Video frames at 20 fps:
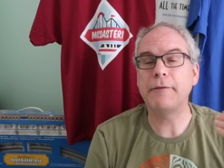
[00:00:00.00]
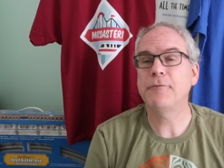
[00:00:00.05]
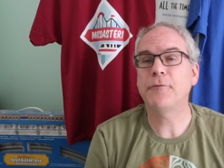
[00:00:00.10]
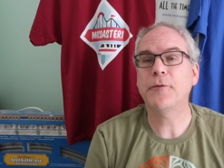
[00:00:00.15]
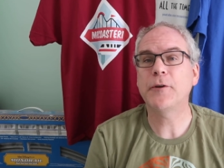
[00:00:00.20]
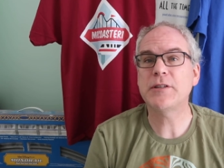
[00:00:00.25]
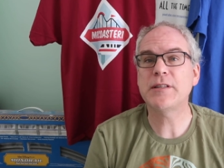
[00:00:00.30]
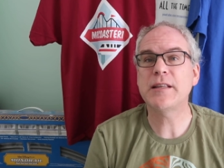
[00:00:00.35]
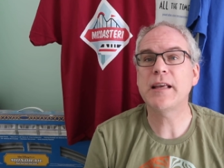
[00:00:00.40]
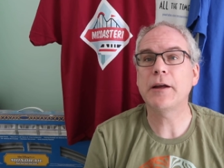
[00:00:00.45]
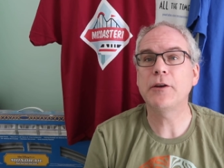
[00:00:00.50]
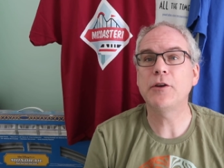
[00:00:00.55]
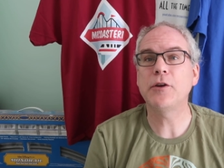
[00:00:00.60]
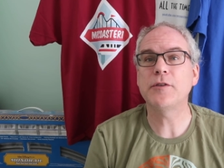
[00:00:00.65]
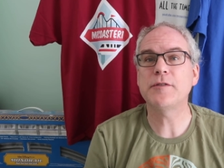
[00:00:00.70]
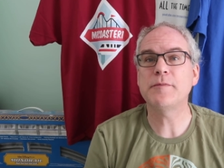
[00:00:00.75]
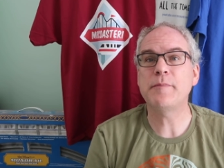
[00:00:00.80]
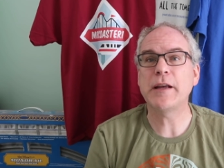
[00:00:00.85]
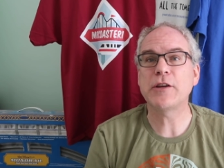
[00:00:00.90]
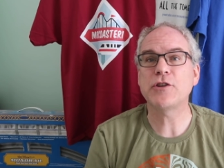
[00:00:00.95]
first thing I
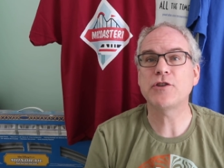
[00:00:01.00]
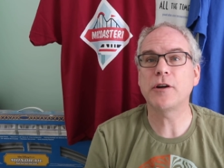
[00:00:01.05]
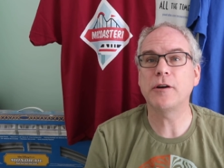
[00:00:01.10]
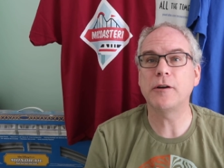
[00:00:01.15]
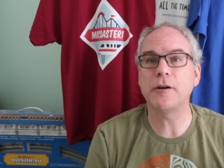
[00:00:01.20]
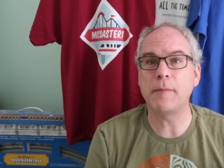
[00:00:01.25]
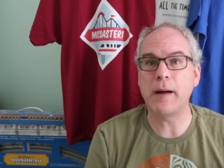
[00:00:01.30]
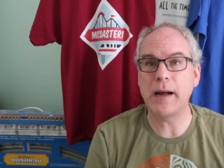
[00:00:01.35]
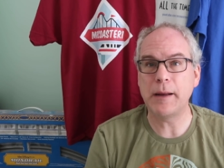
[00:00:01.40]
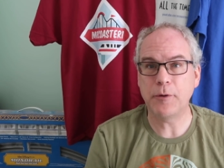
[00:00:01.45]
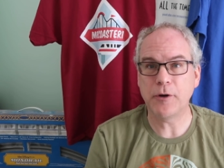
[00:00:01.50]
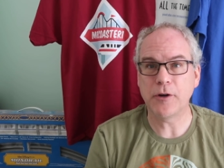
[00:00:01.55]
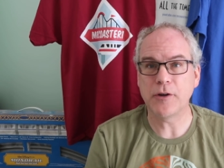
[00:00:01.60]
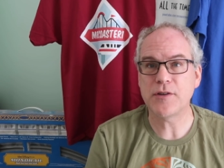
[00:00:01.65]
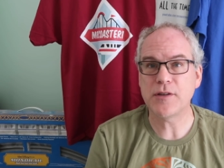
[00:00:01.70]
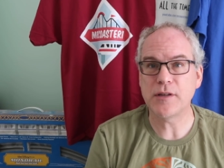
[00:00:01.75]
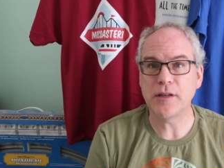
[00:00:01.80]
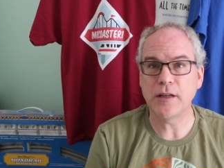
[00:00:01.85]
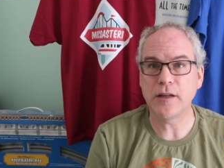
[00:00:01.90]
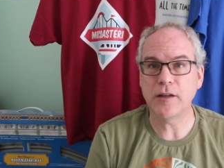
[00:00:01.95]
do is make sure my
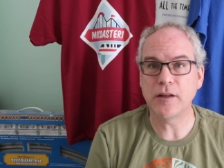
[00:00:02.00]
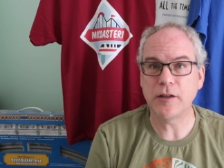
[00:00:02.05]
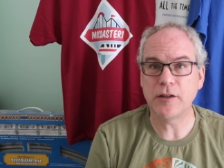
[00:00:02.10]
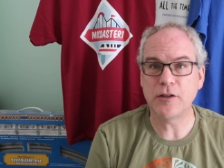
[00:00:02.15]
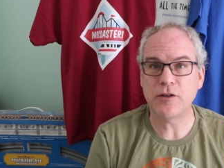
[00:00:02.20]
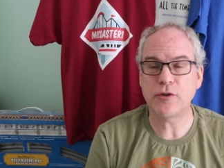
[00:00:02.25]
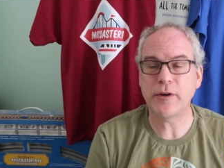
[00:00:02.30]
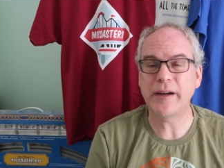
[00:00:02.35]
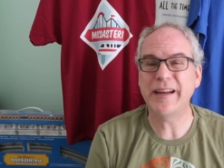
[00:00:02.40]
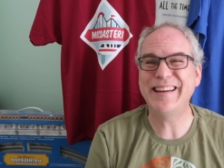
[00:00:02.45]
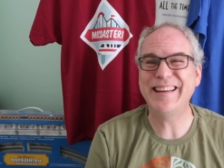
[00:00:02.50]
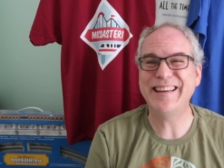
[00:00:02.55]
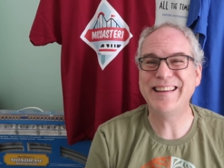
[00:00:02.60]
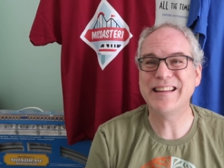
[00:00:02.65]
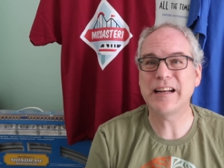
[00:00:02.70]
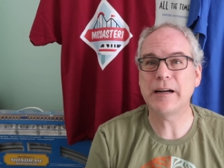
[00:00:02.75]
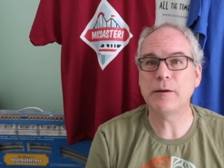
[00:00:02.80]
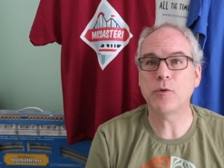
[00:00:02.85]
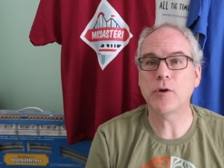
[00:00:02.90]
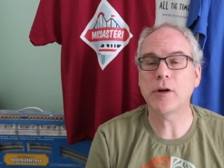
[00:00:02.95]
person, the trainee
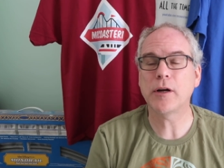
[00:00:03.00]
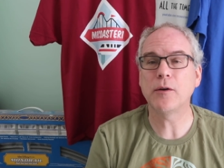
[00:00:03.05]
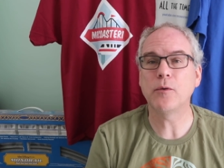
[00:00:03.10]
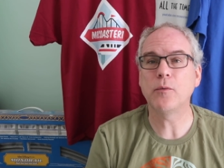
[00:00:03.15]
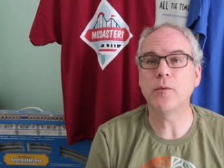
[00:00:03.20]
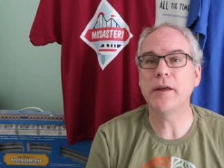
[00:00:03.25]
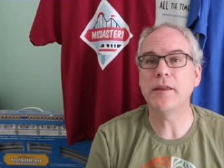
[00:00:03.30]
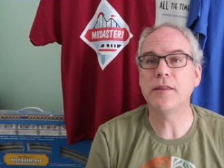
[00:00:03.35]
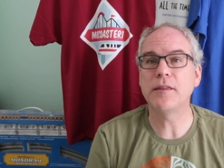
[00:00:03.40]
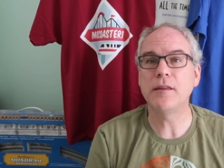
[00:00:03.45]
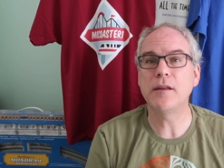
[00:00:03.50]
that I'm working with,